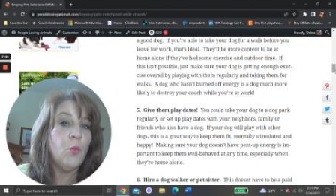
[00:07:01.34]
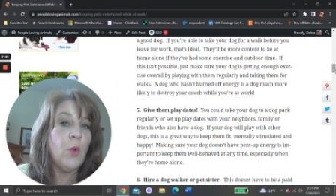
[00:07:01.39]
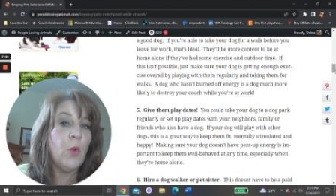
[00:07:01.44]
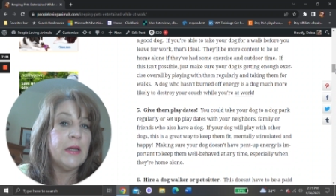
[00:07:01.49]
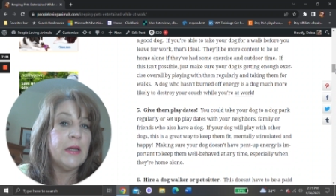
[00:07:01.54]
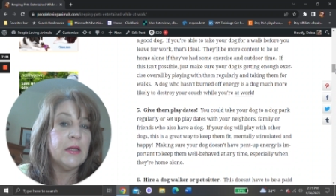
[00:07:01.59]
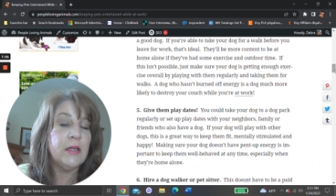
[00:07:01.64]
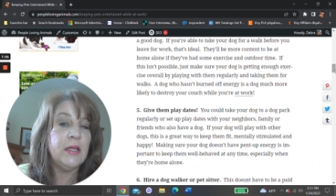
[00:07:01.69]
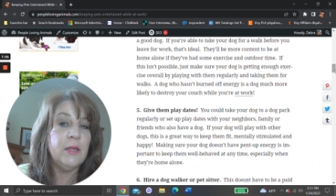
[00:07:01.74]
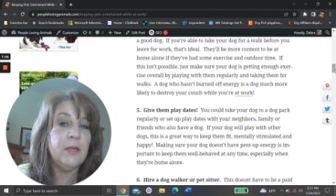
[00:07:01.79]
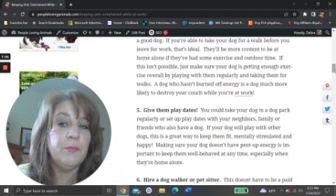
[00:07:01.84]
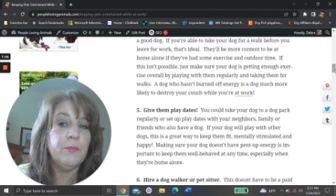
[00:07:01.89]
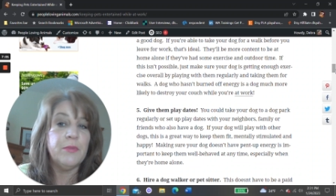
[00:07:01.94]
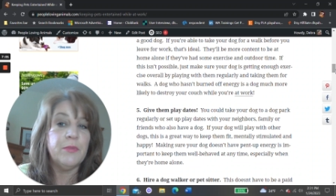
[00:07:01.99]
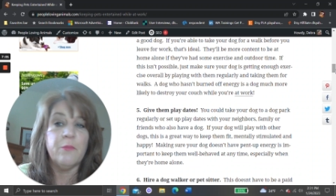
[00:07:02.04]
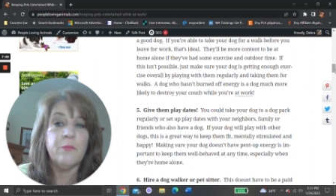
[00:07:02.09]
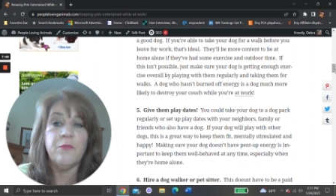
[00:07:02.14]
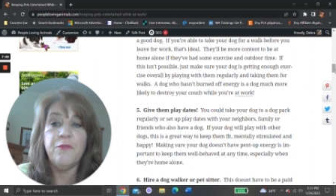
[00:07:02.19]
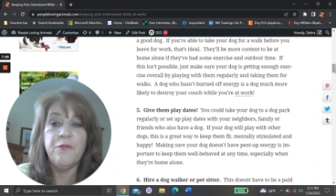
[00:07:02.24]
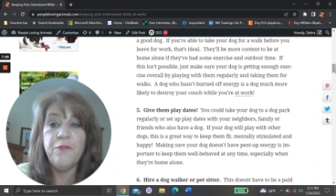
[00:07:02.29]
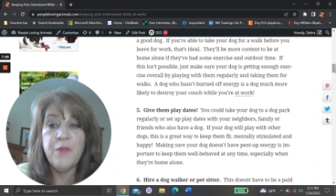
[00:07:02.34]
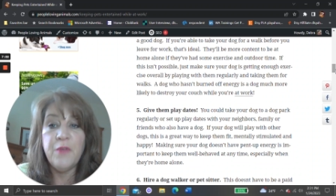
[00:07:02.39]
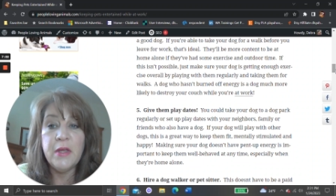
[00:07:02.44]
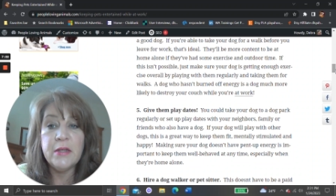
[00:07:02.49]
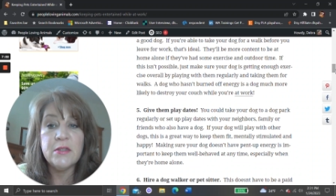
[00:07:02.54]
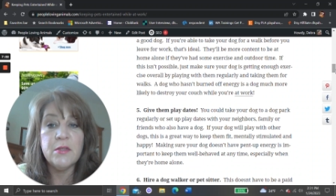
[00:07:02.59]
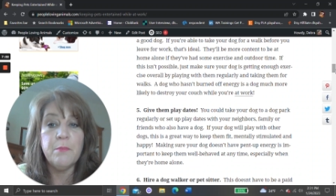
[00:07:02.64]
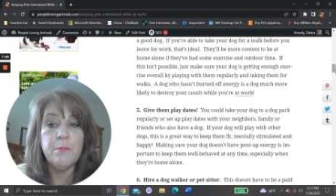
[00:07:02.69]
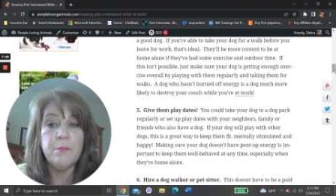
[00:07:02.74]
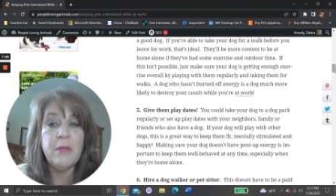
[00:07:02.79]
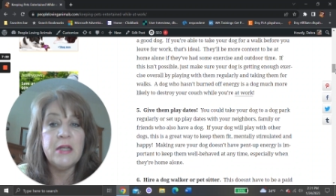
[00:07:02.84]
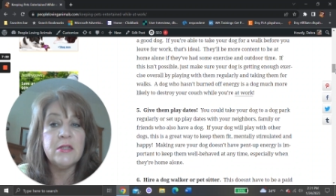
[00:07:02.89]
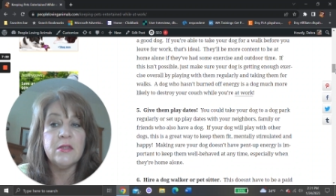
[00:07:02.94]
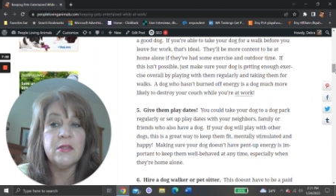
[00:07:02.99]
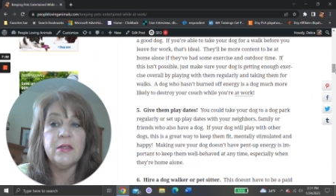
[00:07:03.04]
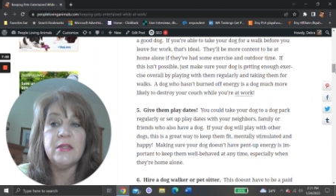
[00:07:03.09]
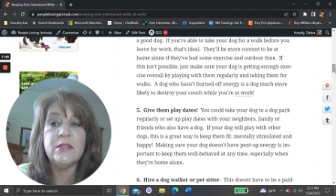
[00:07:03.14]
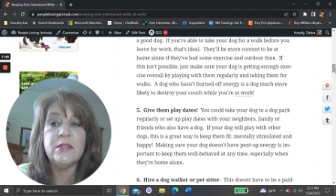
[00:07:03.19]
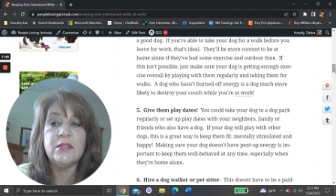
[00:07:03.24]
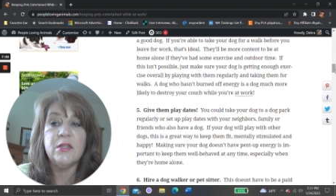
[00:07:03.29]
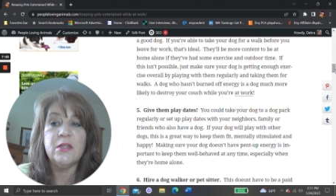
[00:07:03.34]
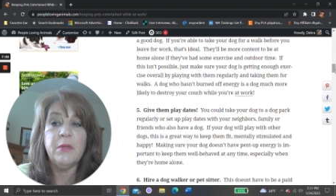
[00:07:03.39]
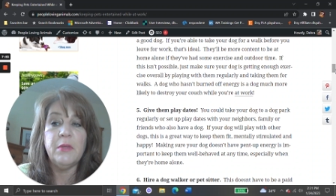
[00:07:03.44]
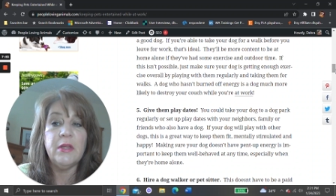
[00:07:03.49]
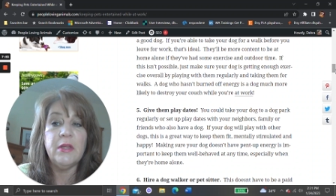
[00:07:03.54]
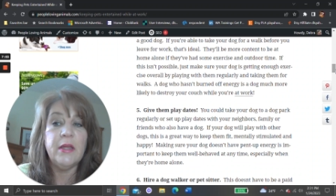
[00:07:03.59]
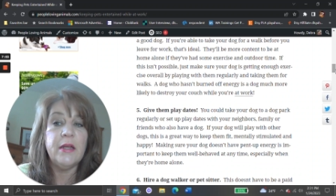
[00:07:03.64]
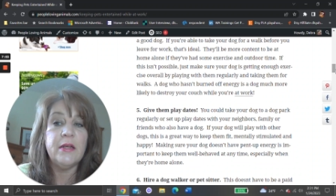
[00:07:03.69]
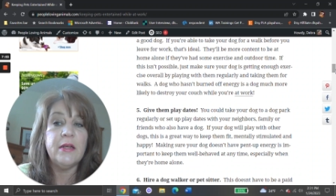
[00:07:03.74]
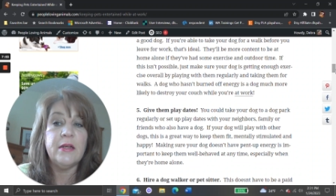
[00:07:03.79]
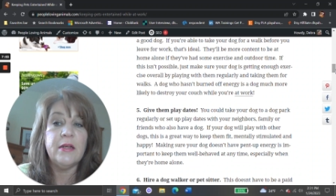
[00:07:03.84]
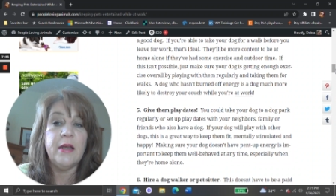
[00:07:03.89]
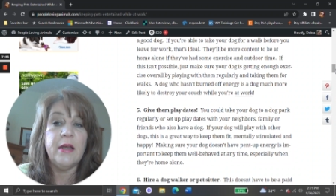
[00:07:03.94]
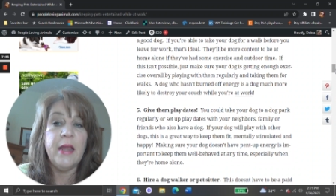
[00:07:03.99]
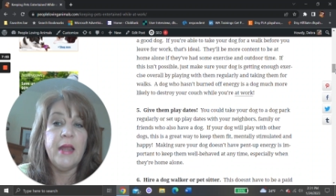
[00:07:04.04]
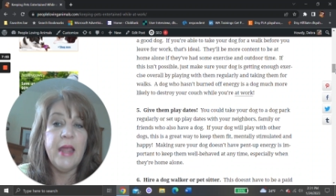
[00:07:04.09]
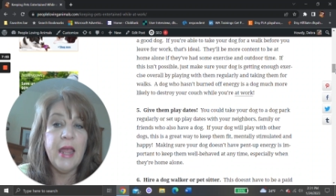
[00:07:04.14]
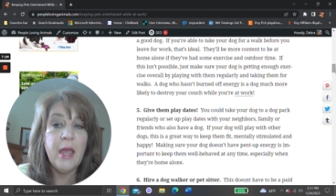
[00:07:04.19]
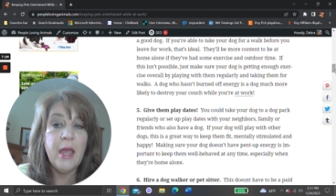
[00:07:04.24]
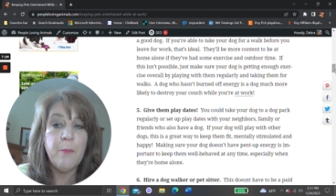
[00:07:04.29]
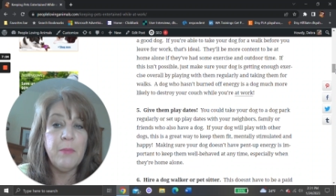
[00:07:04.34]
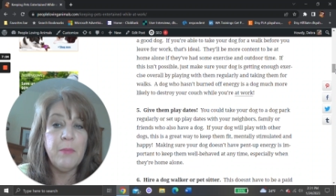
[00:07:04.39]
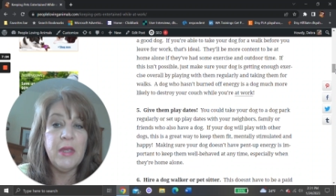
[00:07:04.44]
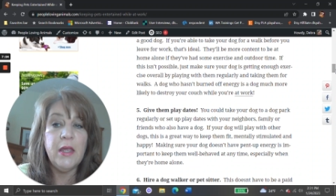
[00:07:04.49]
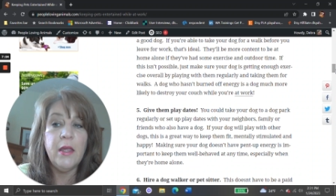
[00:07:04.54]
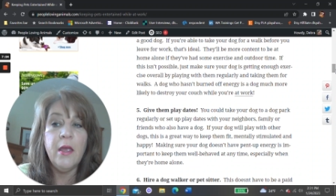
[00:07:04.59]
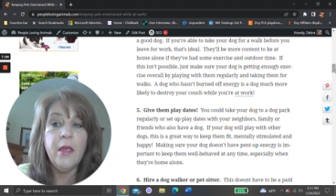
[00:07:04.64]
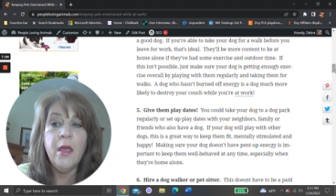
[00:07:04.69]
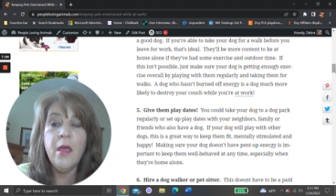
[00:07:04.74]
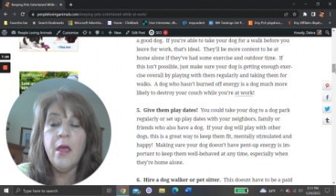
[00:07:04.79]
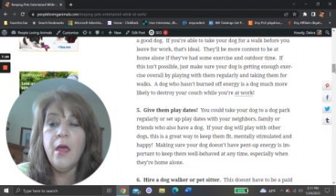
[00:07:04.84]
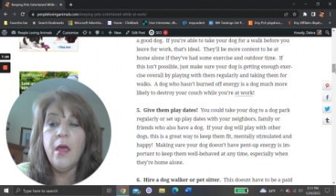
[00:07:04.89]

way to keep them fit, mentally stimulated, and happy.